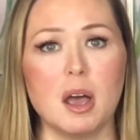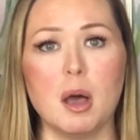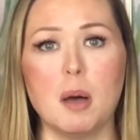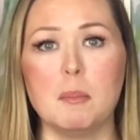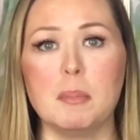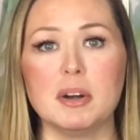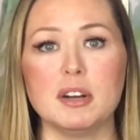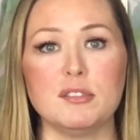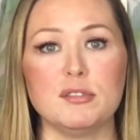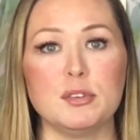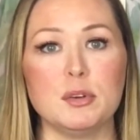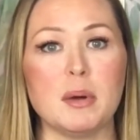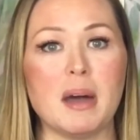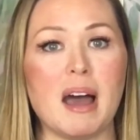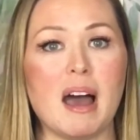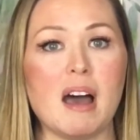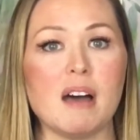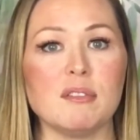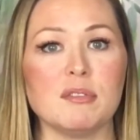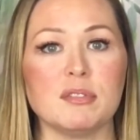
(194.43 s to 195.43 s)
But if you
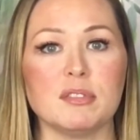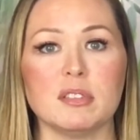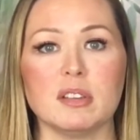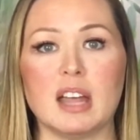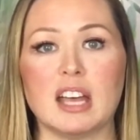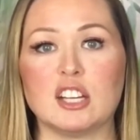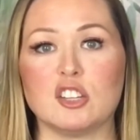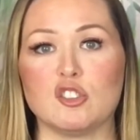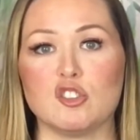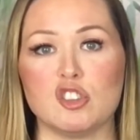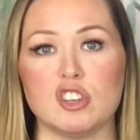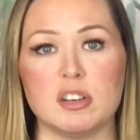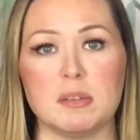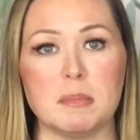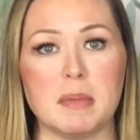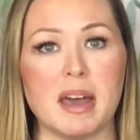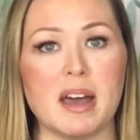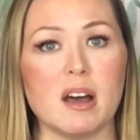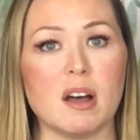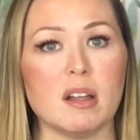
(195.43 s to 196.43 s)
have like
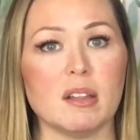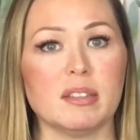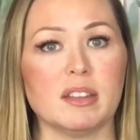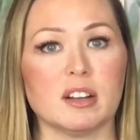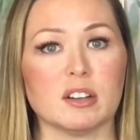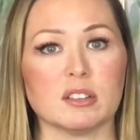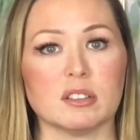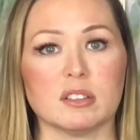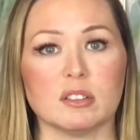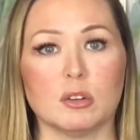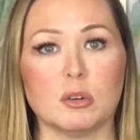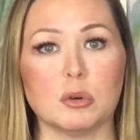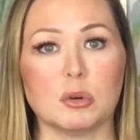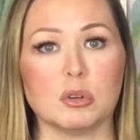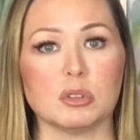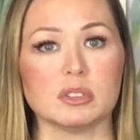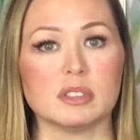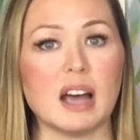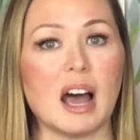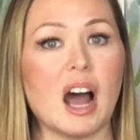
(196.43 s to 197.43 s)
Gmail, there's
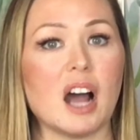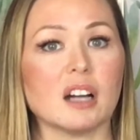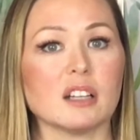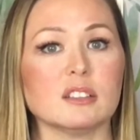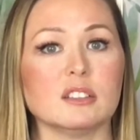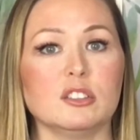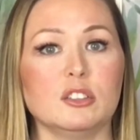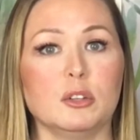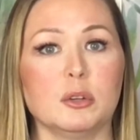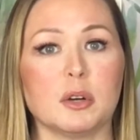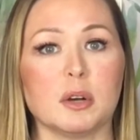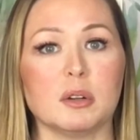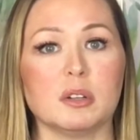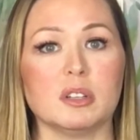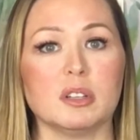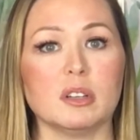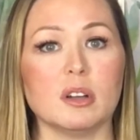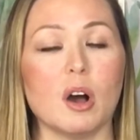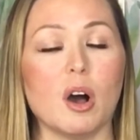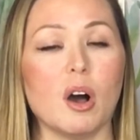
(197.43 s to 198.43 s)
Google Docs, you
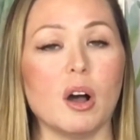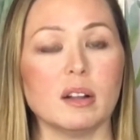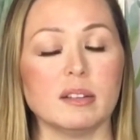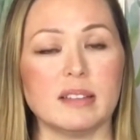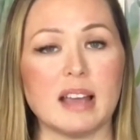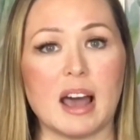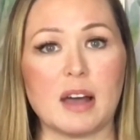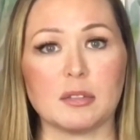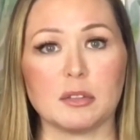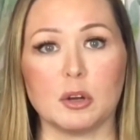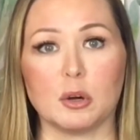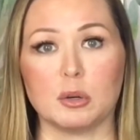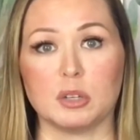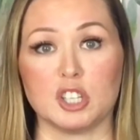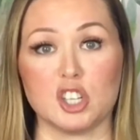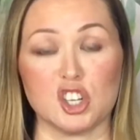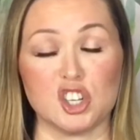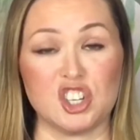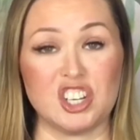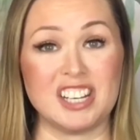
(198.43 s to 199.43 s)
can download a
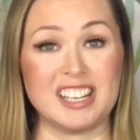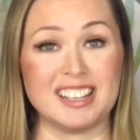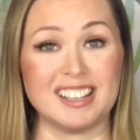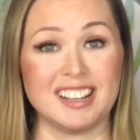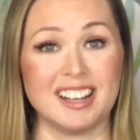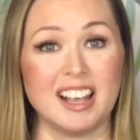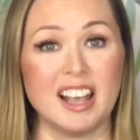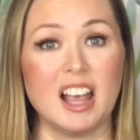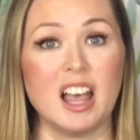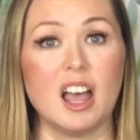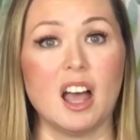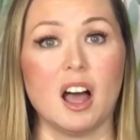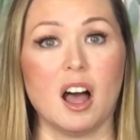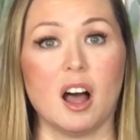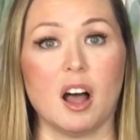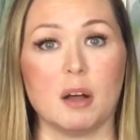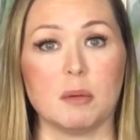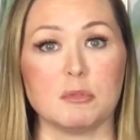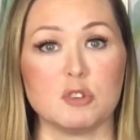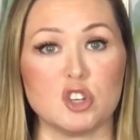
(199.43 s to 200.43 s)
sheet.
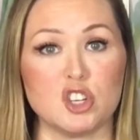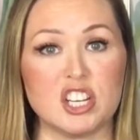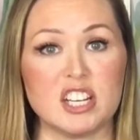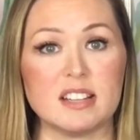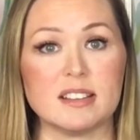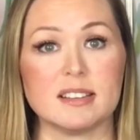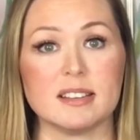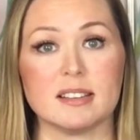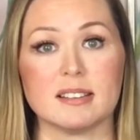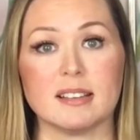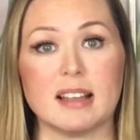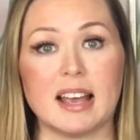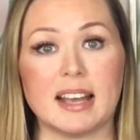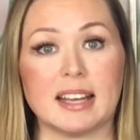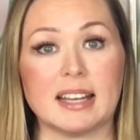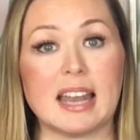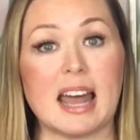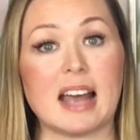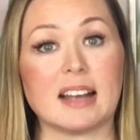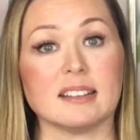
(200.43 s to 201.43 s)
Sheets is like
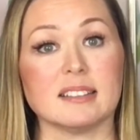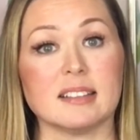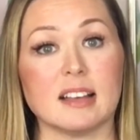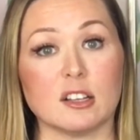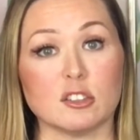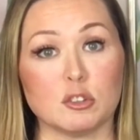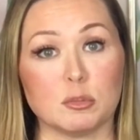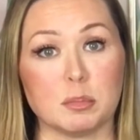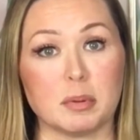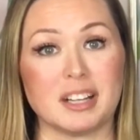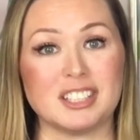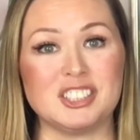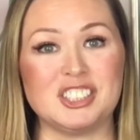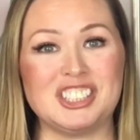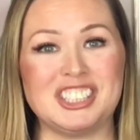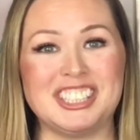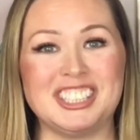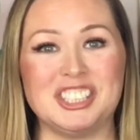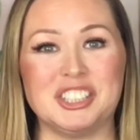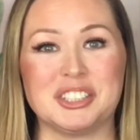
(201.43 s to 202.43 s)
an Excel
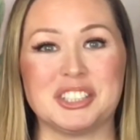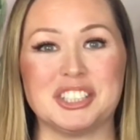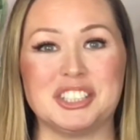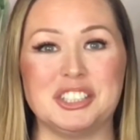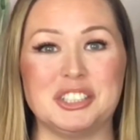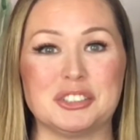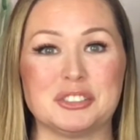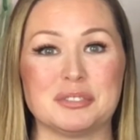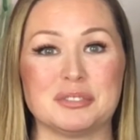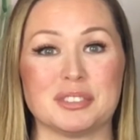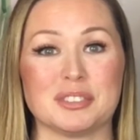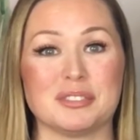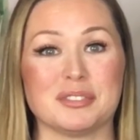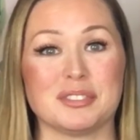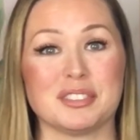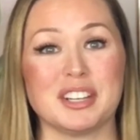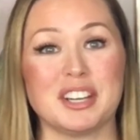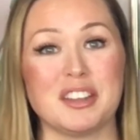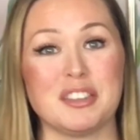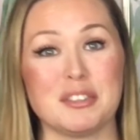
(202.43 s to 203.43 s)
spreadsheet you can use for
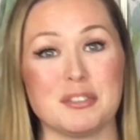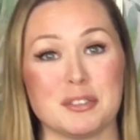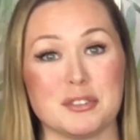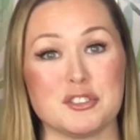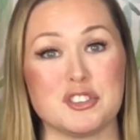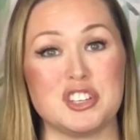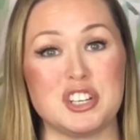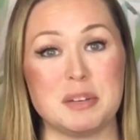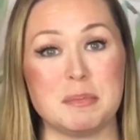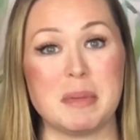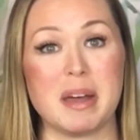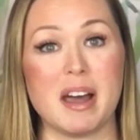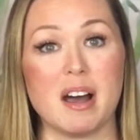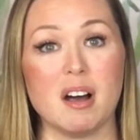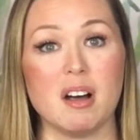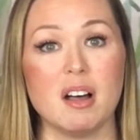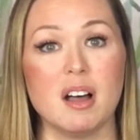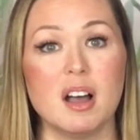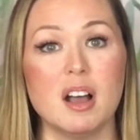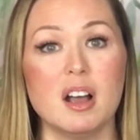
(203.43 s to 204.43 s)
free through
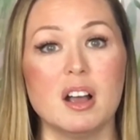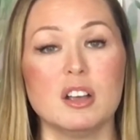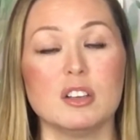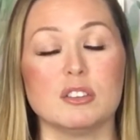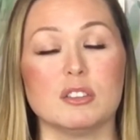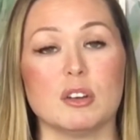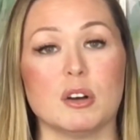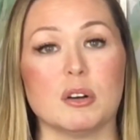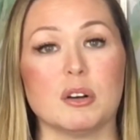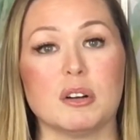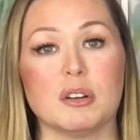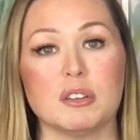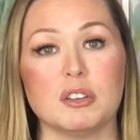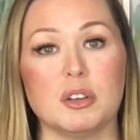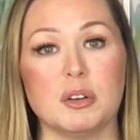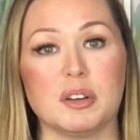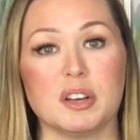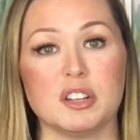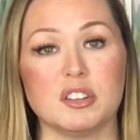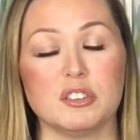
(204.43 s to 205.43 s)
Gmail. So
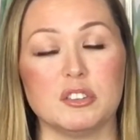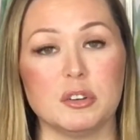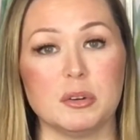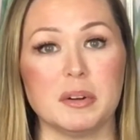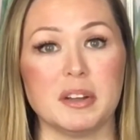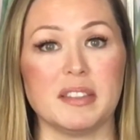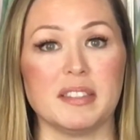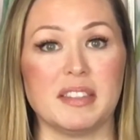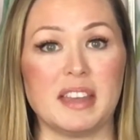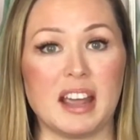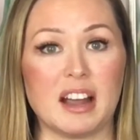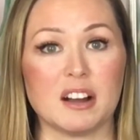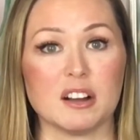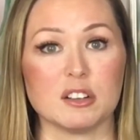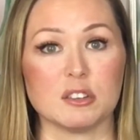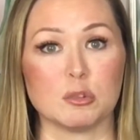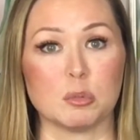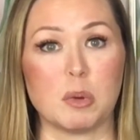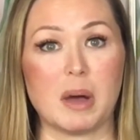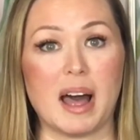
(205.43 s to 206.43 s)
you can do it there
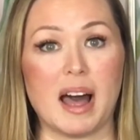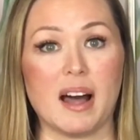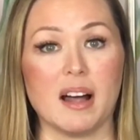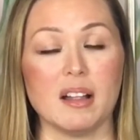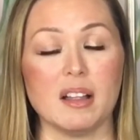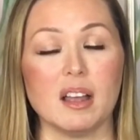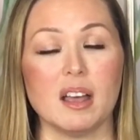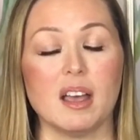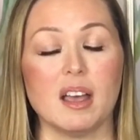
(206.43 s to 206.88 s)
as well.